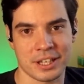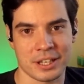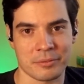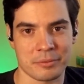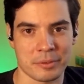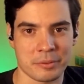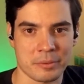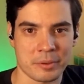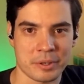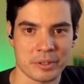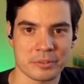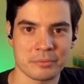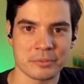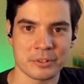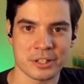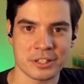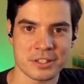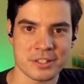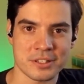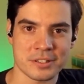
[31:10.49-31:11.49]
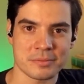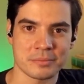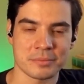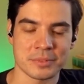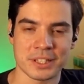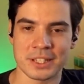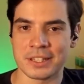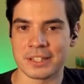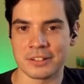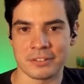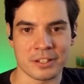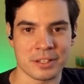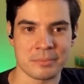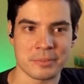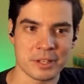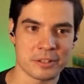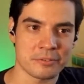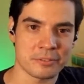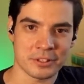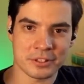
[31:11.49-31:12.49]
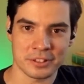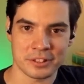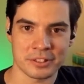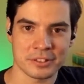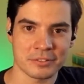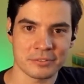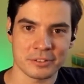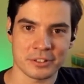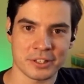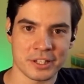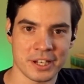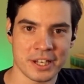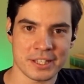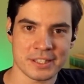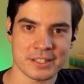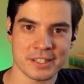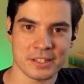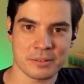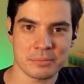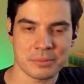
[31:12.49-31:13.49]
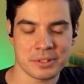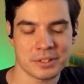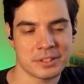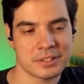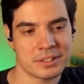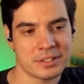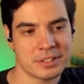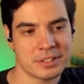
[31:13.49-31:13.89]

everywhere where I just need their email for the next step.